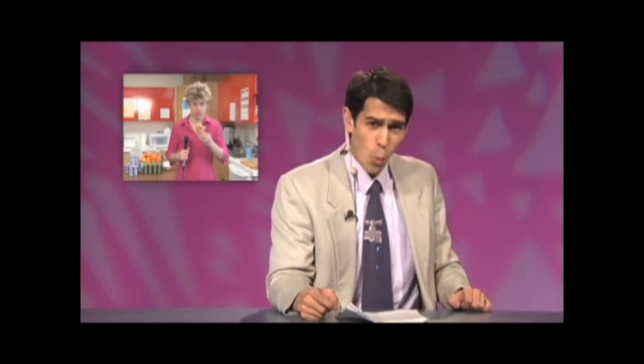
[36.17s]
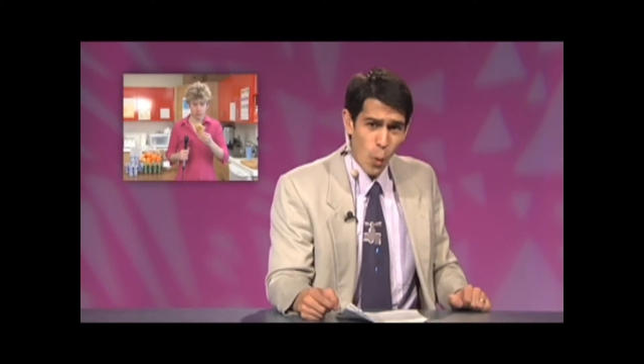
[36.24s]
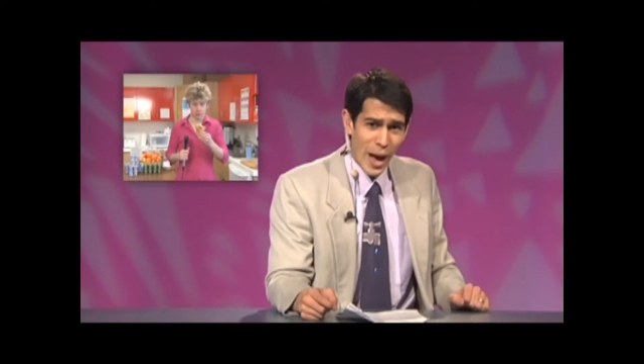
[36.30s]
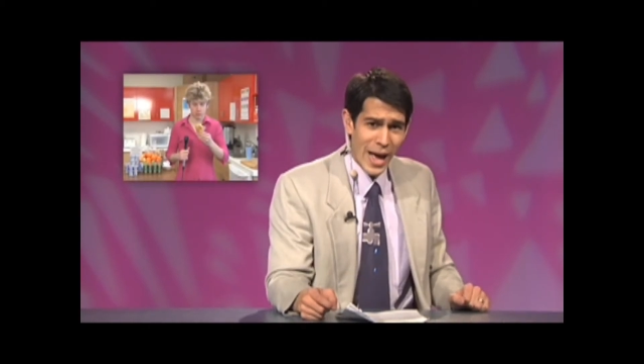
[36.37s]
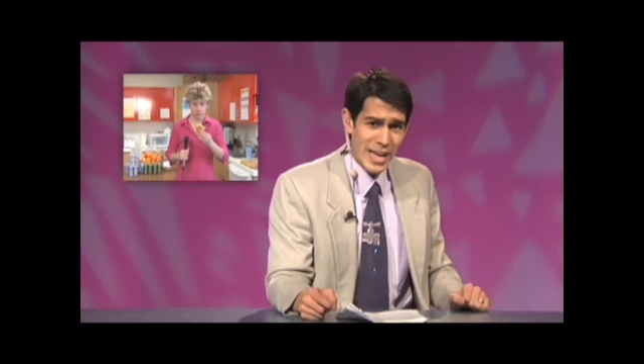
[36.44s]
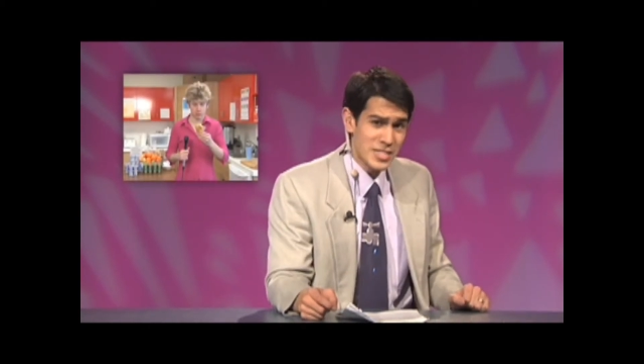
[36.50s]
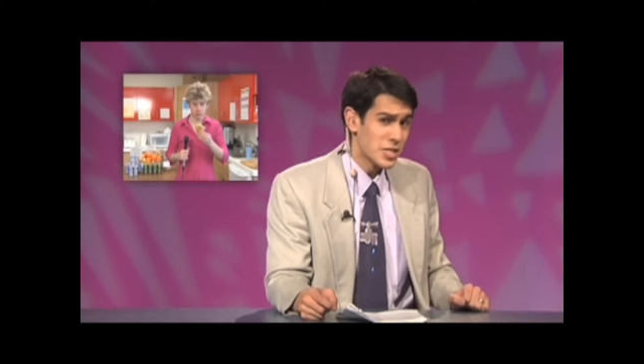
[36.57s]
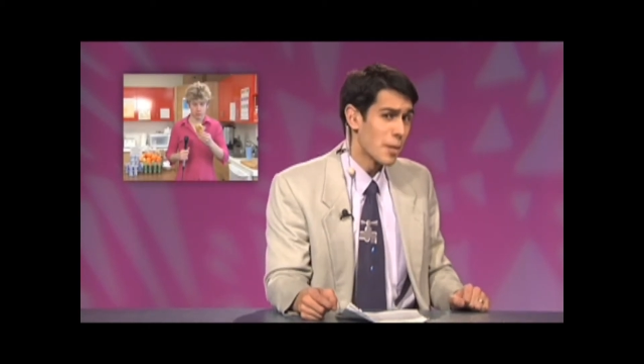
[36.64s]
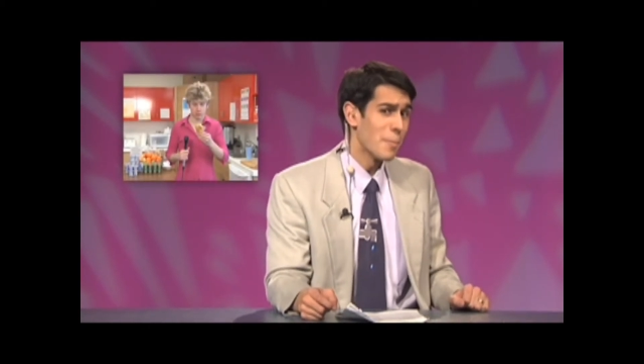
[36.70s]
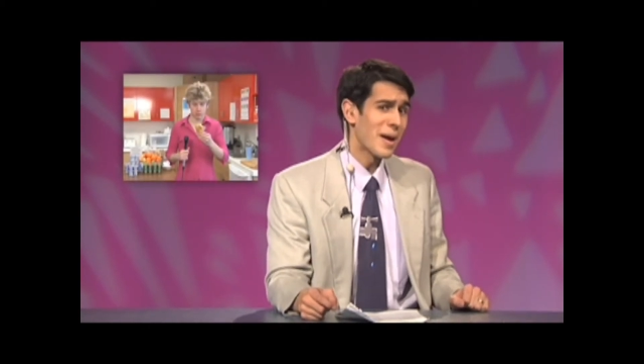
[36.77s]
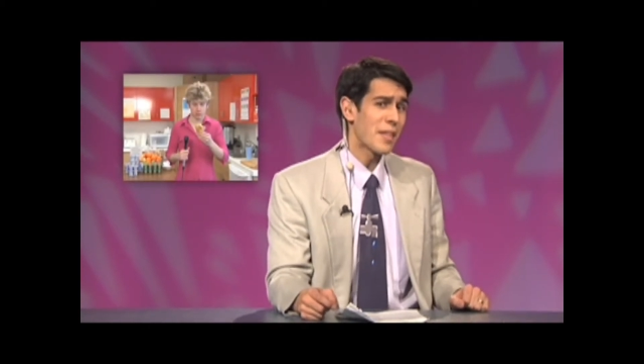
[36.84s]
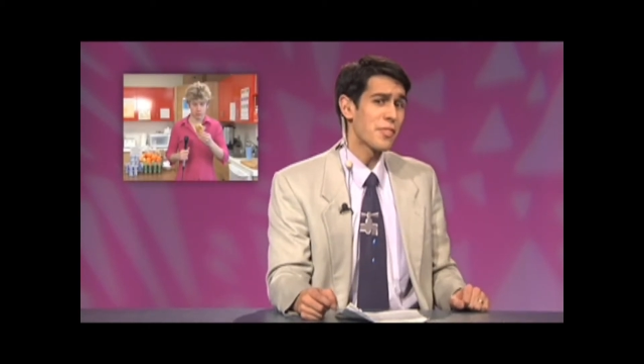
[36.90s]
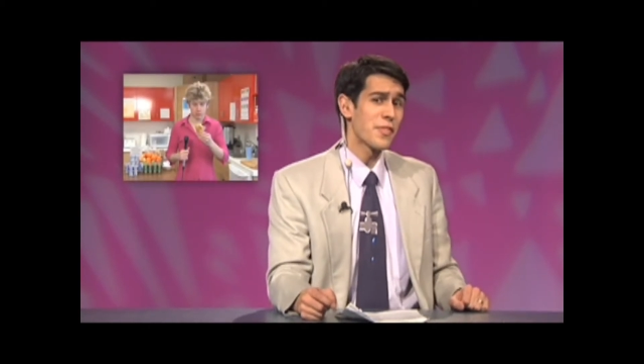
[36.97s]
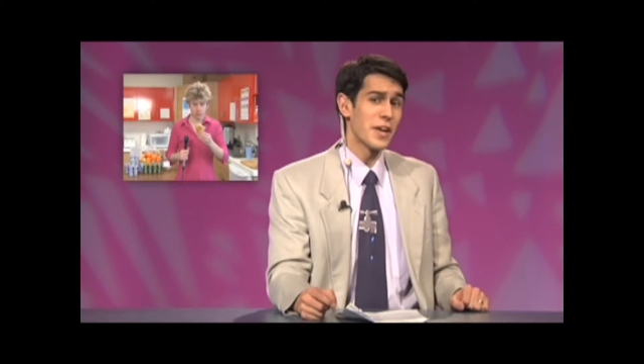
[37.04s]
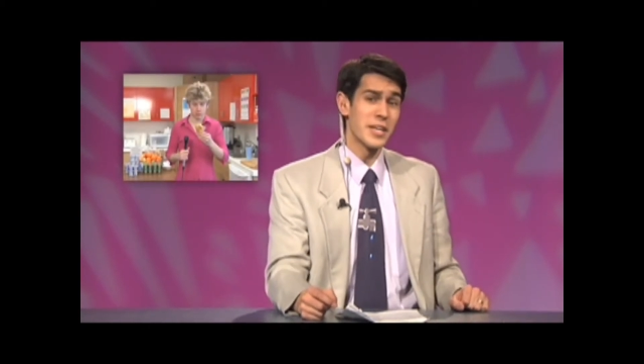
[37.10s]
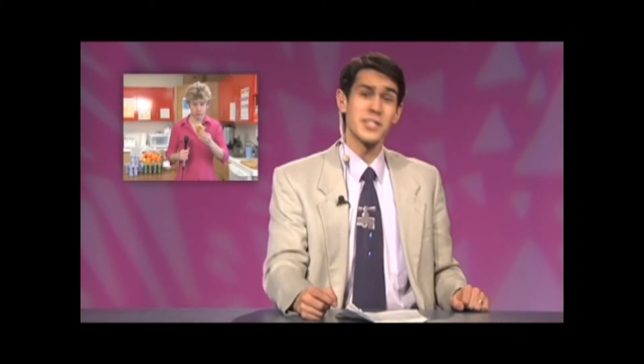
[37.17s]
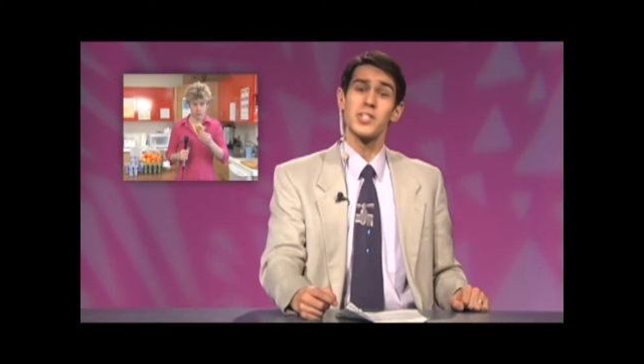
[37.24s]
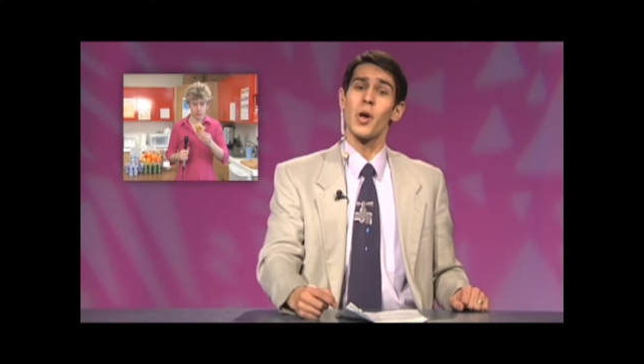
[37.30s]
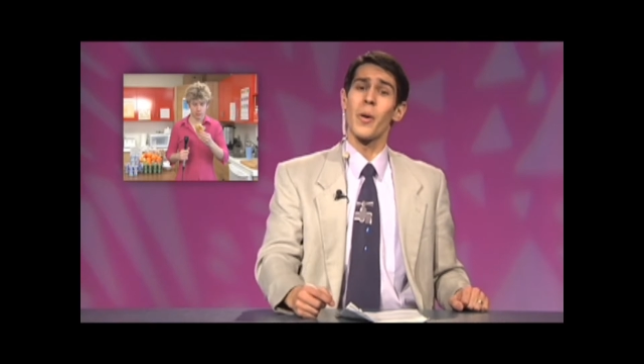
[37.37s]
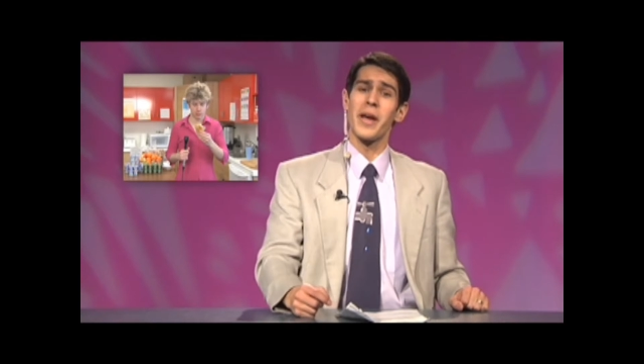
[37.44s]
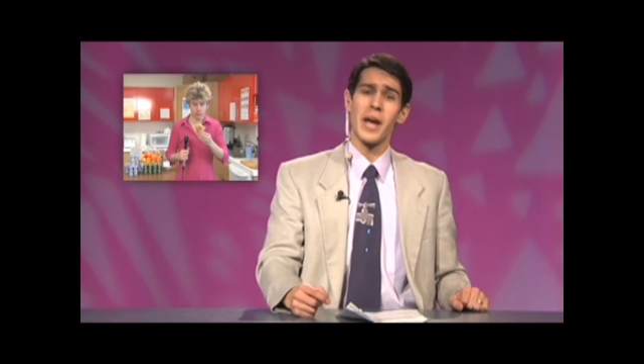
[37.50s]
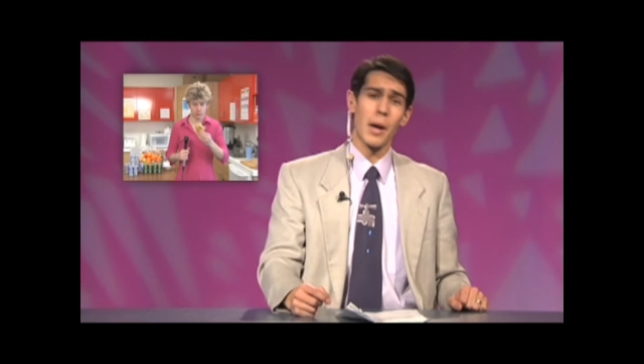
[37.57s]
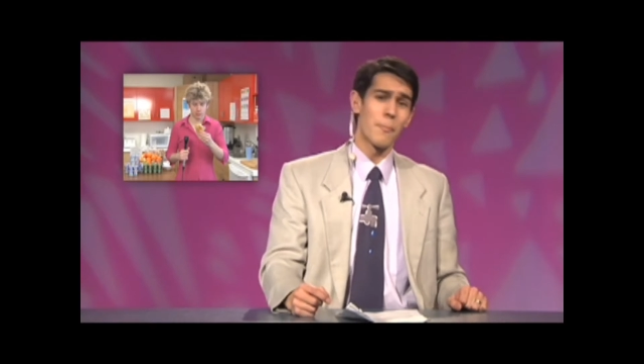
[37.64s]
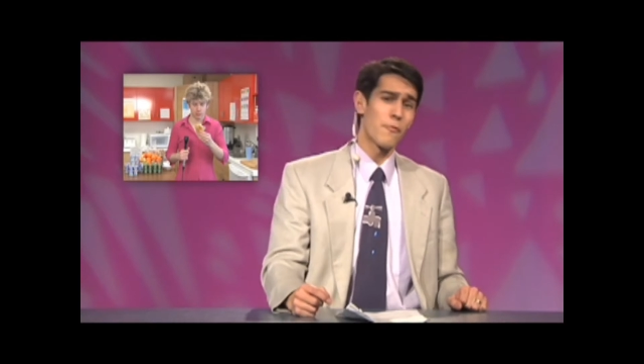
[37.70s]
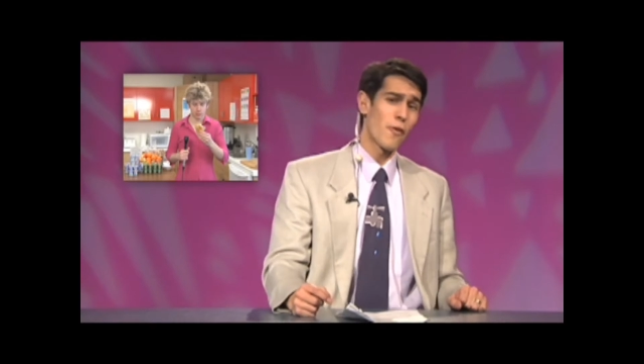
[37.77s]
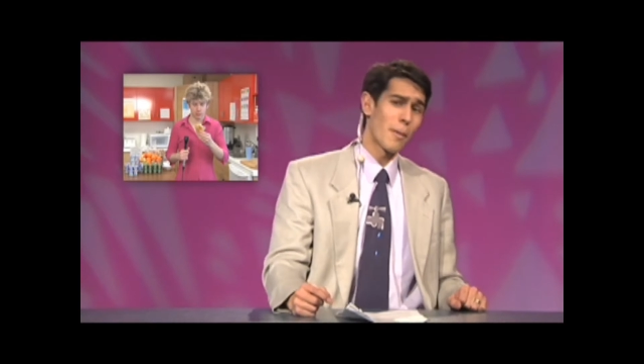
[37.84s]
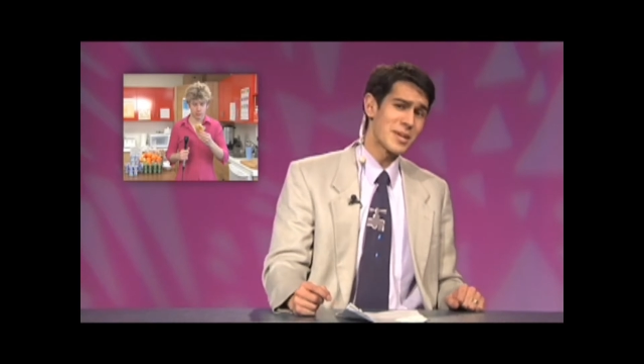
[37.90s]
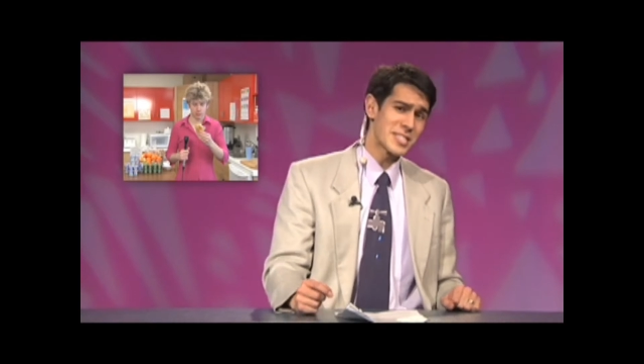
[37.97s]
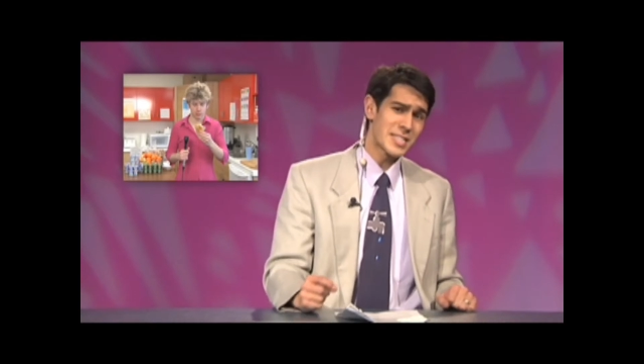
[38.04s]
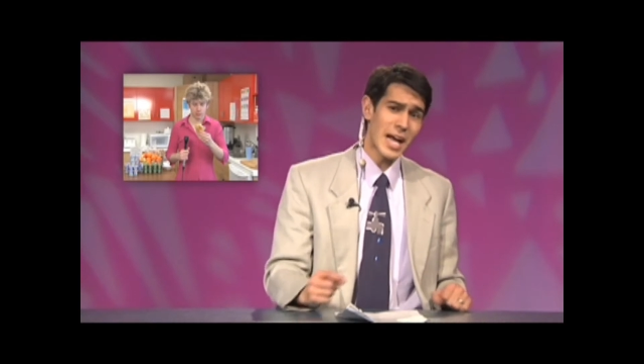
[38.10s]
where Samantha is going up
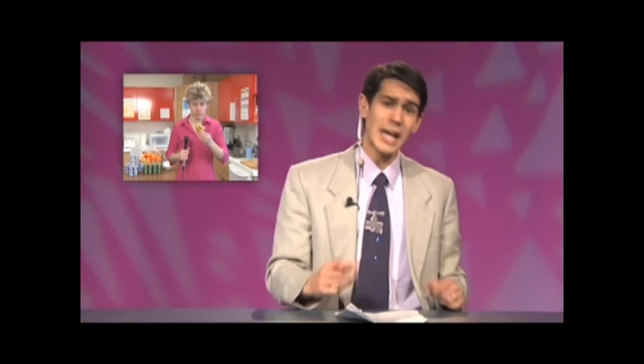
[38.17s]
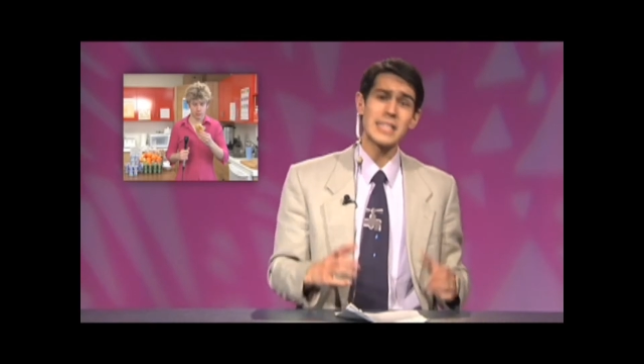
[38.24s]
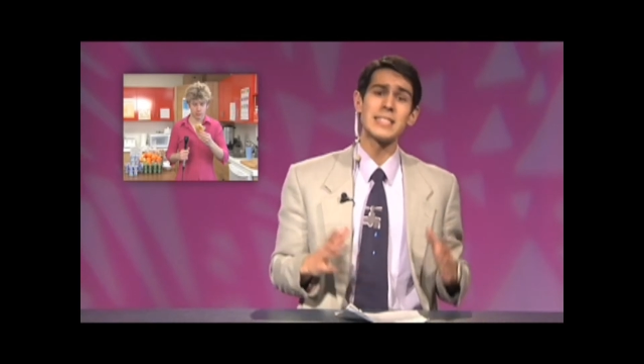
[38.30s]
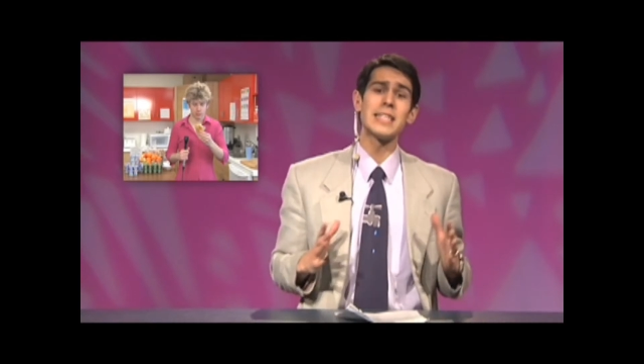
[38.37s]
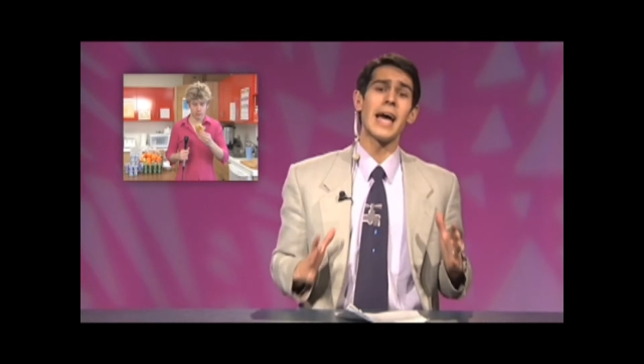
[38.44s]
from a size